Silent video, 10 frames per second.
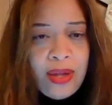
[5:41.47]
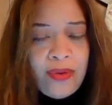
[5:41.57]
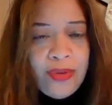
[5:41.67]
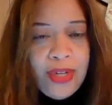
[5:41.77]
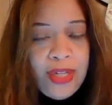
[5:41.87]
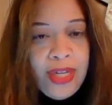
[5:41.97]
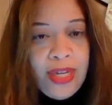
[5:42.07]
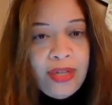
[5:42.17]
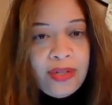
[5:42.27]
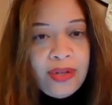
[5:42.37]
I
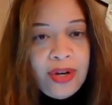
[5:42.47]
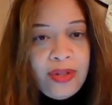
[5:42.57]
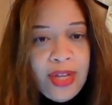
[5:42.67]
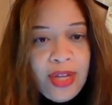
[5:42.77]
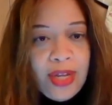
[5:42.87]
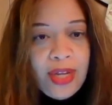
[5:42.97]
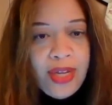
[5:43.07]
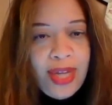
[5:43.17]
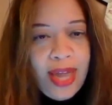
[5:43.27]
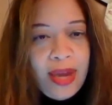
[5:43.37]
really started thinking
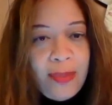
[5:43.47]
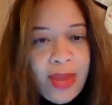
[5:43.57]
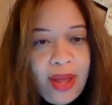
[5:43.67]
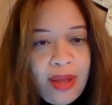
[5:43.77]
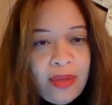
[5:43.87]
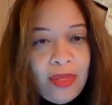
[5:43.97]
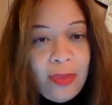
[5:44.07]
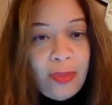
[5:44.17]
again about